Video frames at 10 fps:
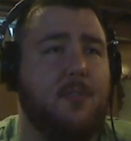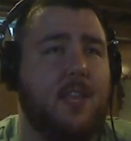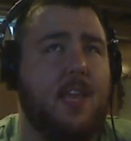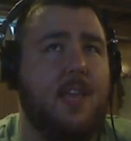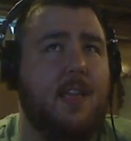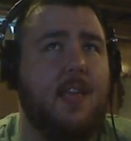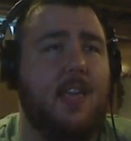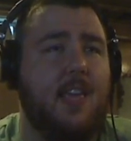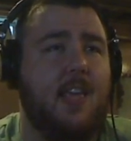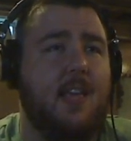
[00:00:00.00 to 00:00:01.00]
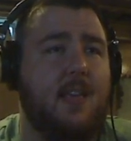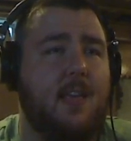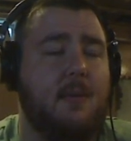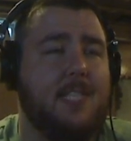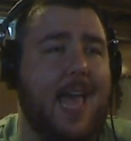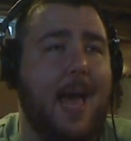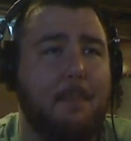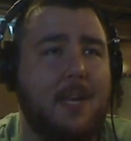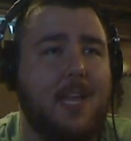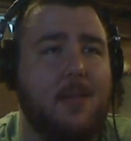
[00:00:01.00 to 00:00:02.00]
that he was
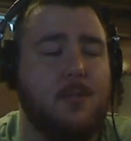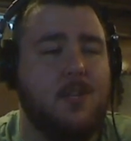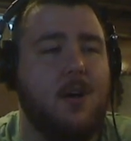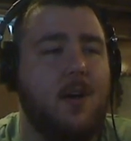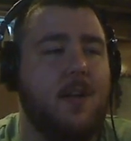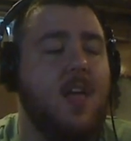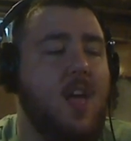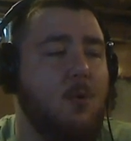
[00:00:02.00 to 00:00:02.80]
happy Daylor was gone,